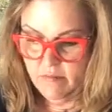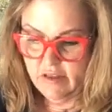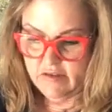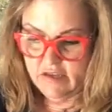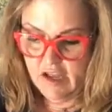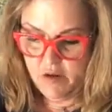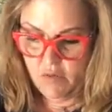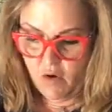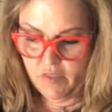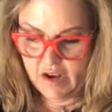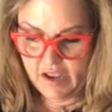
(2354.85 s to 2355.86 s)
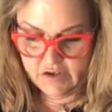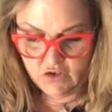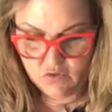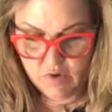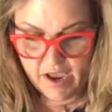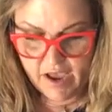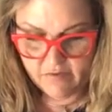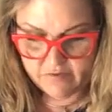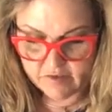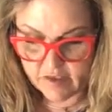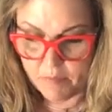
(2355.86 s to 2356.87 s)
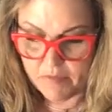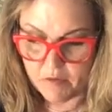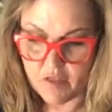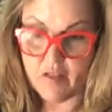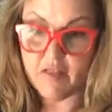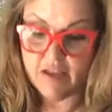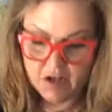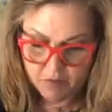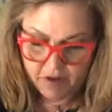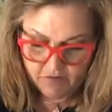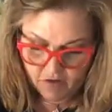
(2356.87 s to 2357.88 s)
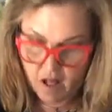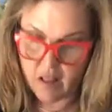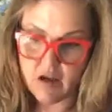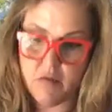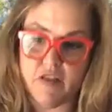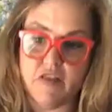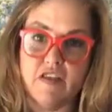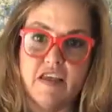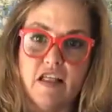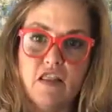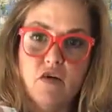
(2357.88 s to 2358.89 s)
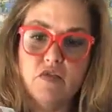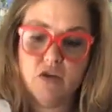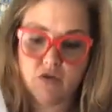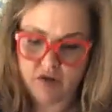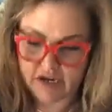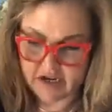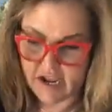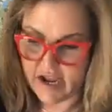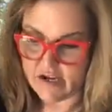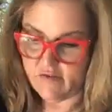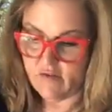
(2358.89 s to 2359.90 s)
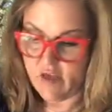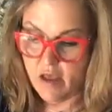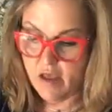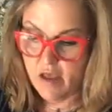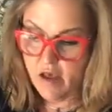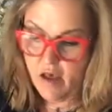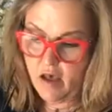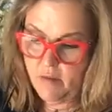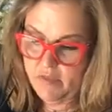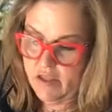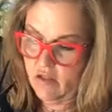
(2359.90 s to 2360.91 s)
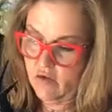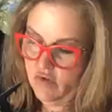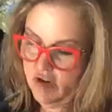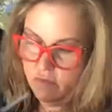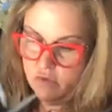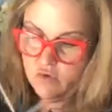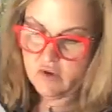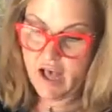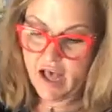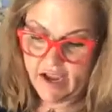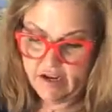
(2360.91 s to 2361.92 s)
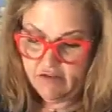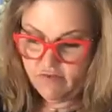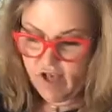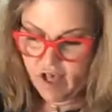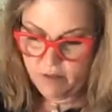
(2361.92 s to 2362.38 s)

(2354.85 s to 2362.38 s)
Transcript: Messy kind of bow. And then I do have something with a little bit of color, but the yellow and the green kind of, the yellow, green, and blue kind of